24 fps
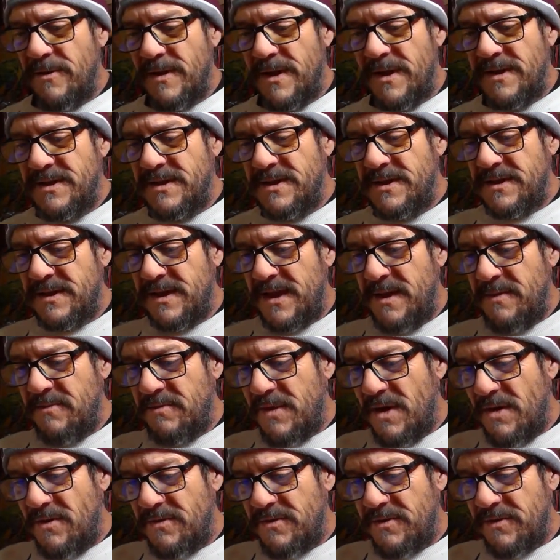Let's just keep
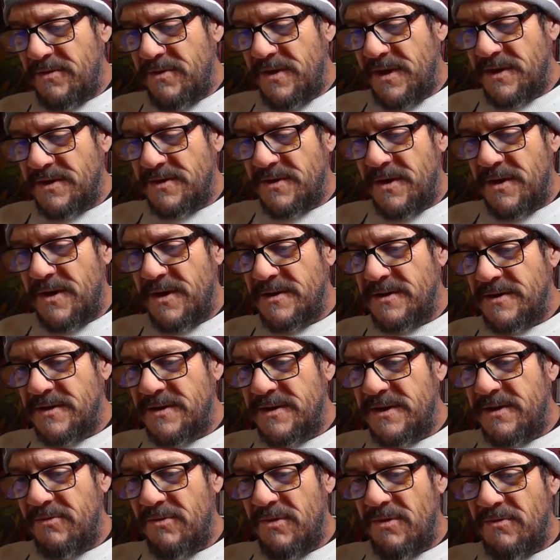going through these cards and
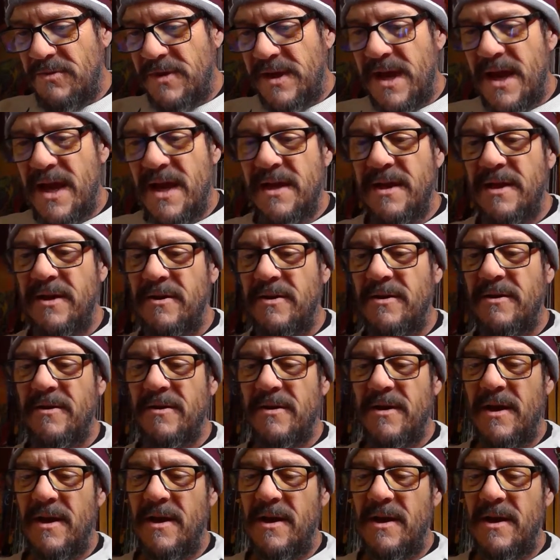see what we got here.